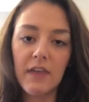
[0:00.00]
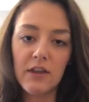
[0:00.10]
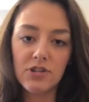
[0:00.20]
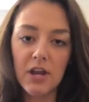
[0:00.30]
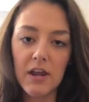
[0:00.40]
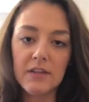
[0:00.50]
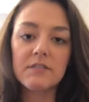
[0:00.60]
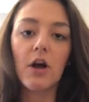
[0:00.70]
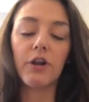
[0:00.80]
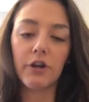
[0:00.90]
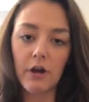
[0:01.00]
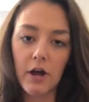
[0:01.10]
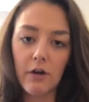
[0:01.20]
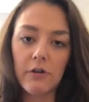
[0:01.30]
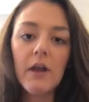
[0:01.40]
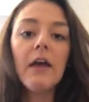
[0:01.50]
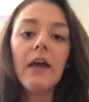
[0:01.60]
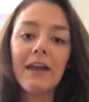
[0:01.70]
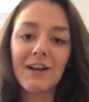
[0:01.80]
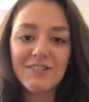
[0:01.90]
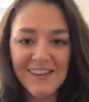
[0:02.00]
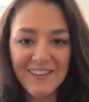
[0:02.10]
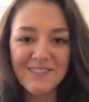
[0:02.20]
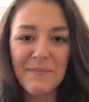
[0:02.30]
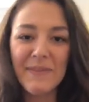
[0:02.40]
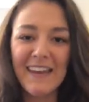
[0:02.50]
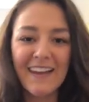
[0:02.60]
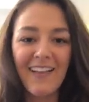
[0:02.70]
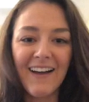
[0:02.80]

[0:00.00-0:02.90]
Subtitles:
think sheets on your own, and I'll take those up at the end of the